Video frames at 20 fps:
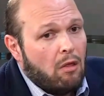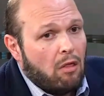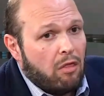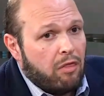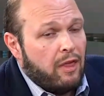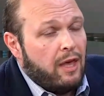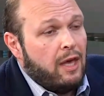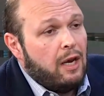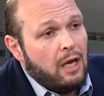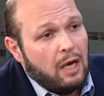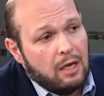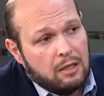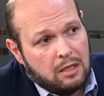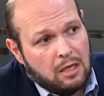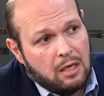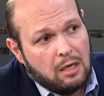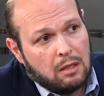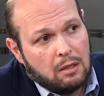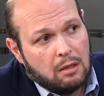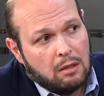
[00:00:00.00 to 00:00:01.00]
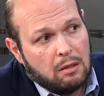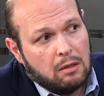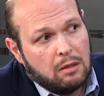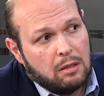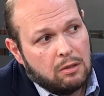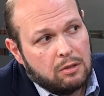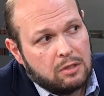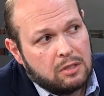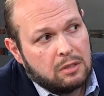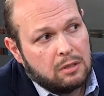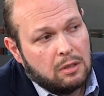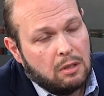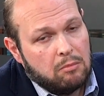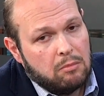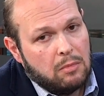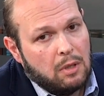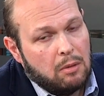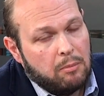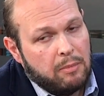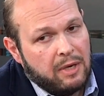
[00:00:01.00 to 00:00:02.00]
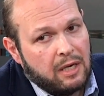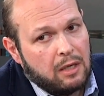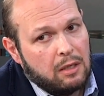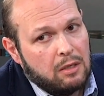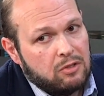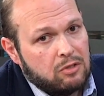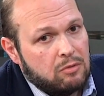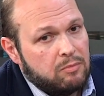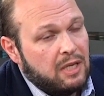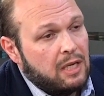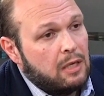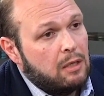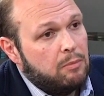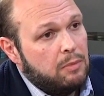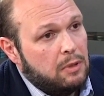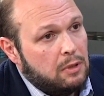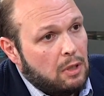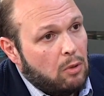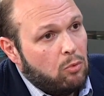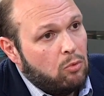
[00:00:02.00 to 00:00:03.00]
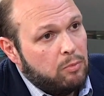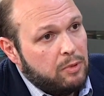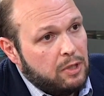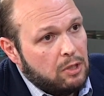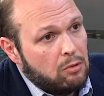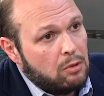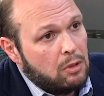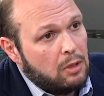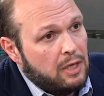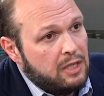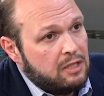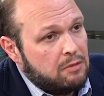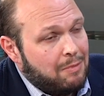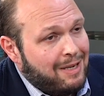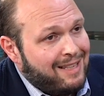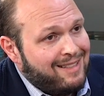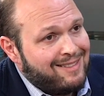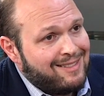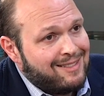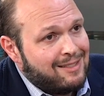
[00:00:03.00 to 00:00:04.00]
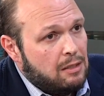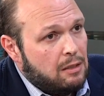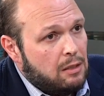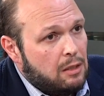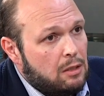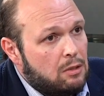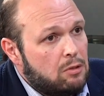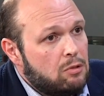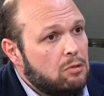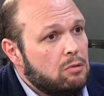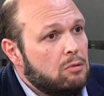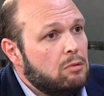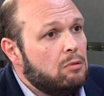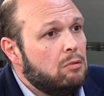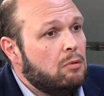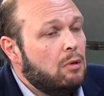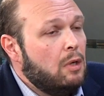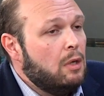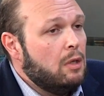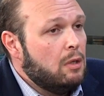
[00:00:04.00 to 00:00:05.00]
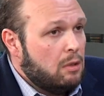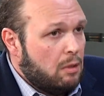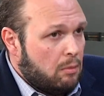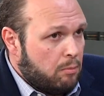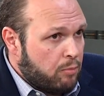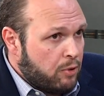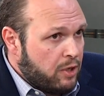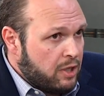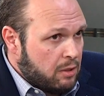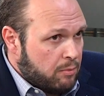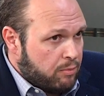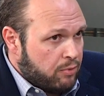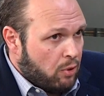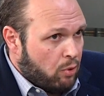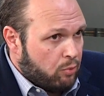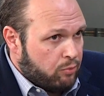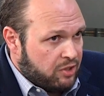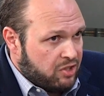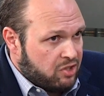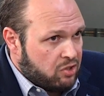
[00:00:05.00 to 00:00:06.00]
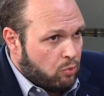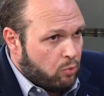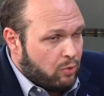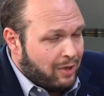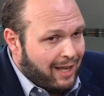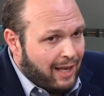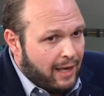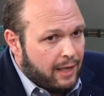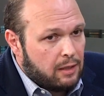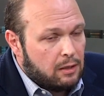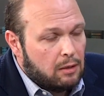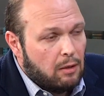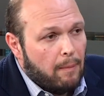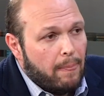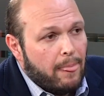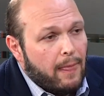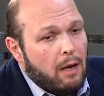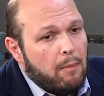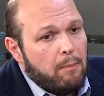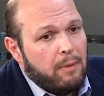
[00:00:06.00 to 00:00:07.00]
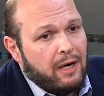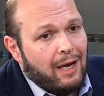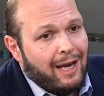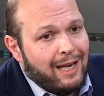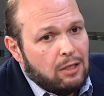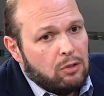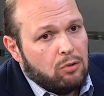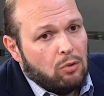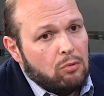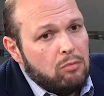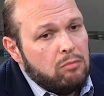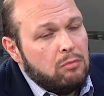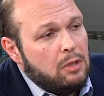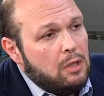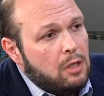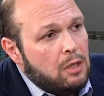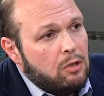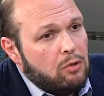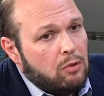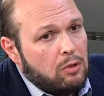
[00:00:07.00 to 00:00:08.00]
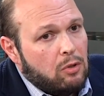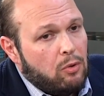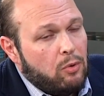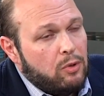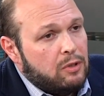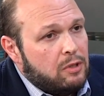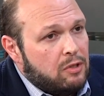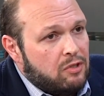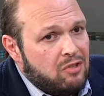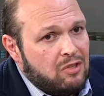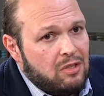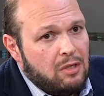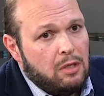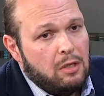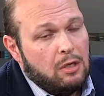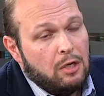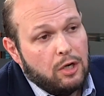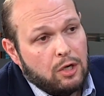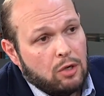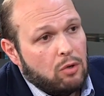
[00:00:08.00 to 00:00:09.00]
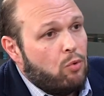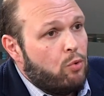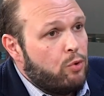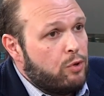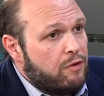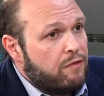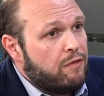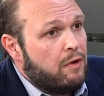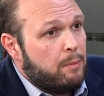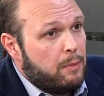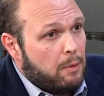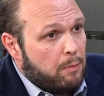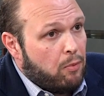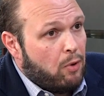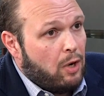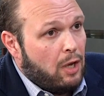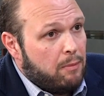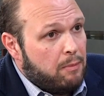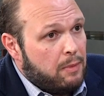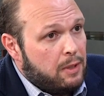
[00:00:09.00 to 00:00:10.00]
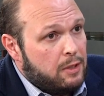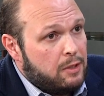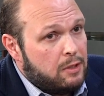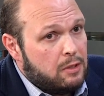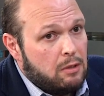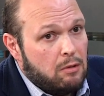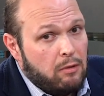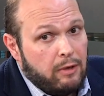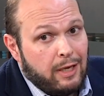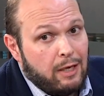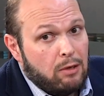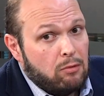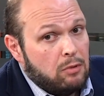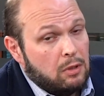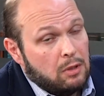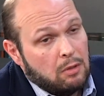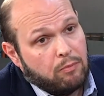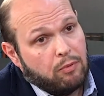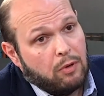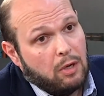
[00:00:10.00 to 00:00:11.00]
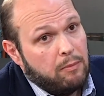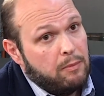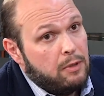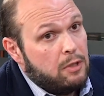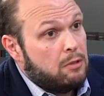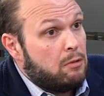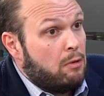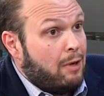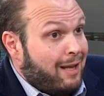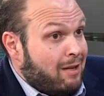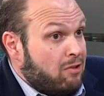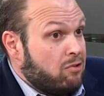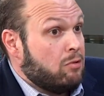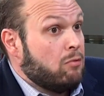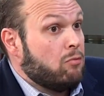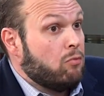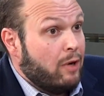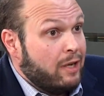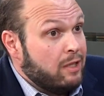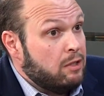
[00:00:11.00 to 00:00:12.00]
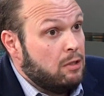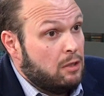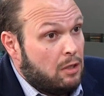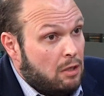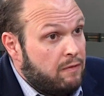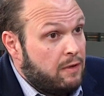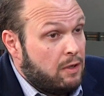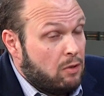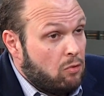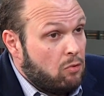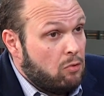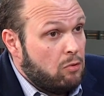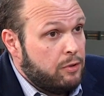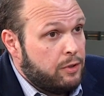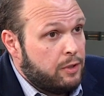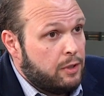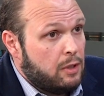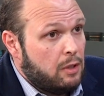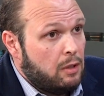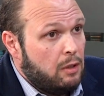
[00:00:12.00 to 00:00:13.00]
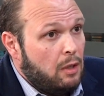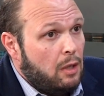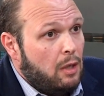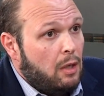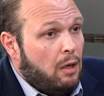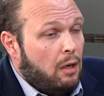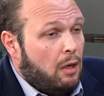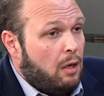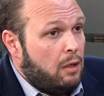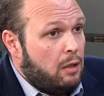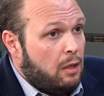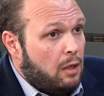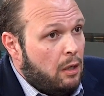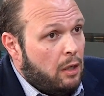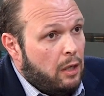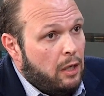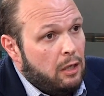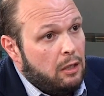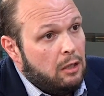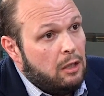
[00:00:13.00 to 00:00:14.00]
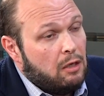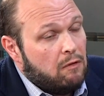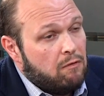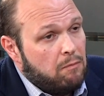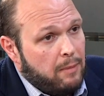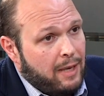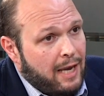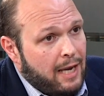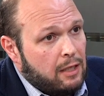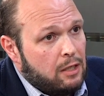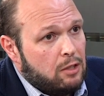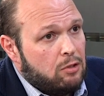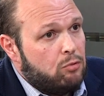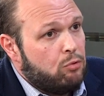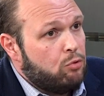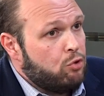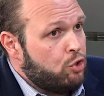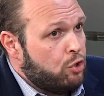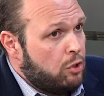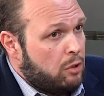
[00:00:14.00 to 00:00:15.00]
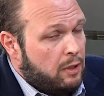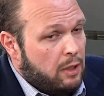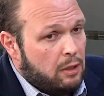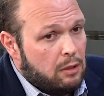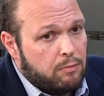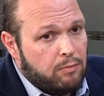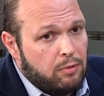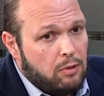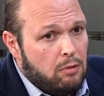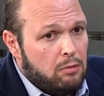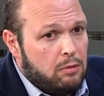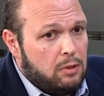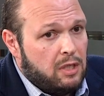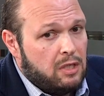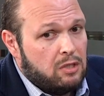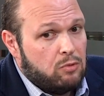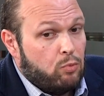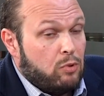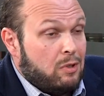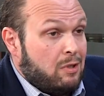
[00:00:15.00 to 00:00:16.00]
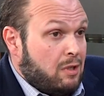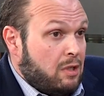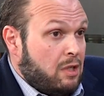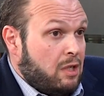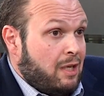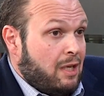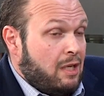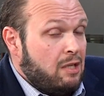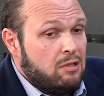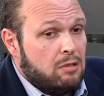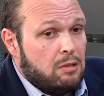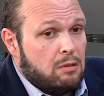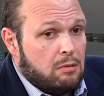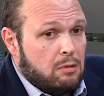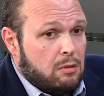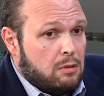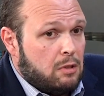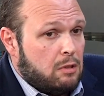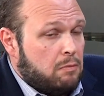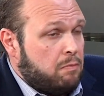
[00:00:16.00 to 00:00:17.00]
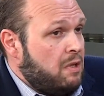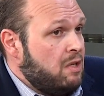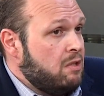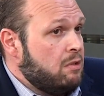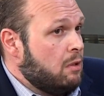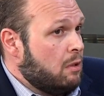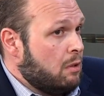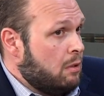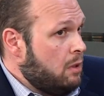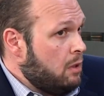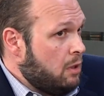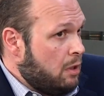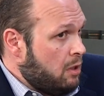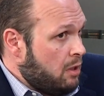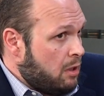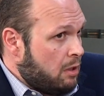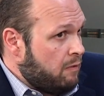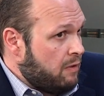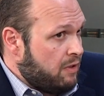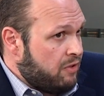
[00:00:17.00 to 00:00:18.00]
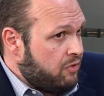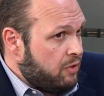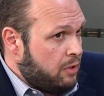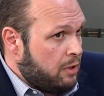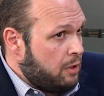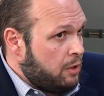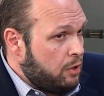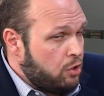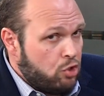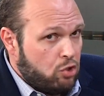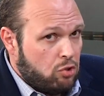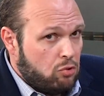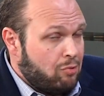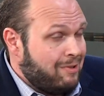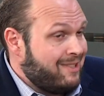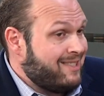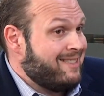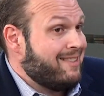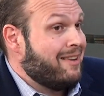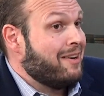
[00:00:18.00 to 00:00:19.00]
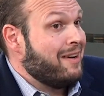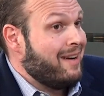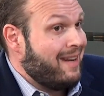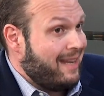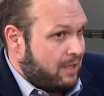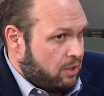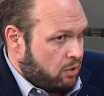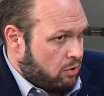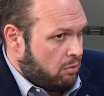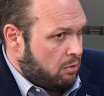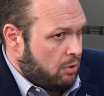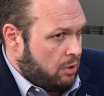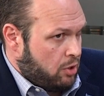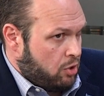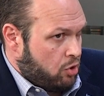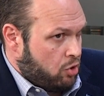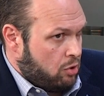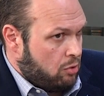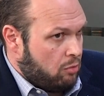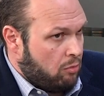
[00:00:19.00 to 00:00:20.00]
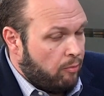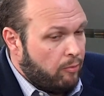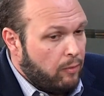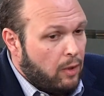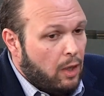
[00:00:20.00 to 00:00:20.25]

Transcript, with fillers: then I think uh, there's some uh, mechanism that could be that will be utilized by the city to bring the protest to an end. But I don't think you're going to see an order from the prime minister, and I don't think the prime minister has the right to give an order on uh, anything of magnitude to shut down the protest, when in essence this is basically a Yerevan city issue and it's not a national issue.